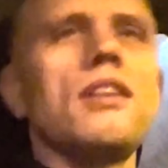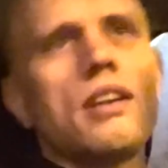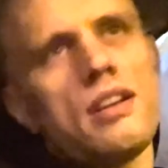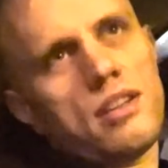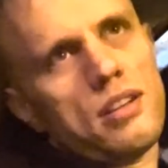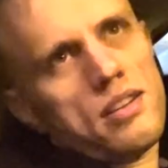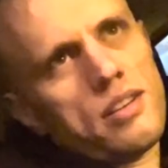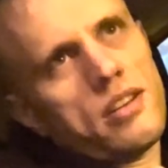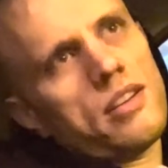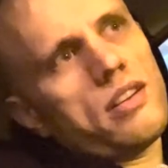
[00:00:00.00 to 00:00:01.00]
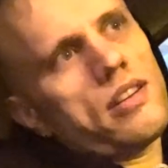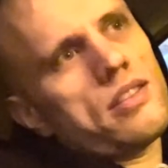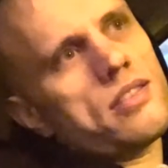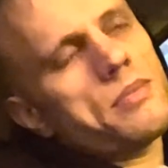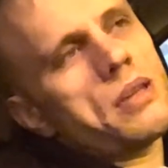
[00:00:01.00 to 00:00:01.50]
I
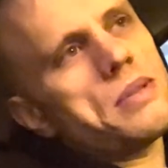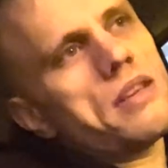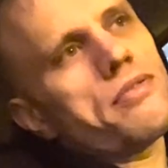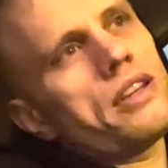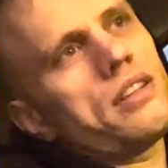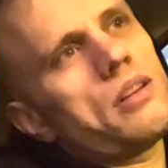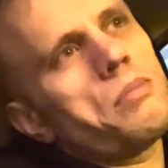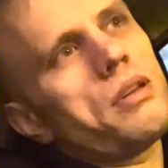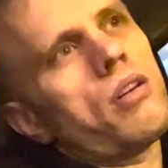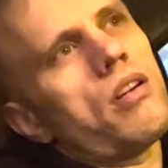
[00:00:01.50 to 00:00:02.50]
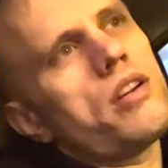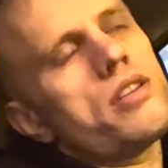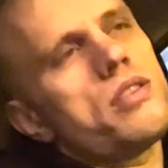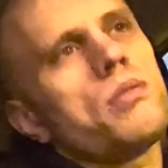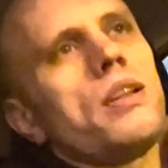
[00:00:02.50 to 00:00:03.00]
sometimes find it a bit hard
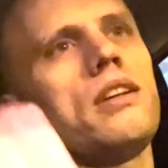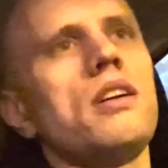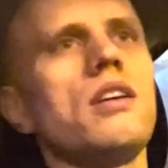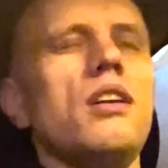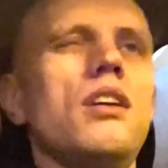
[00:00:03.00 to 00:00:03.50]
to like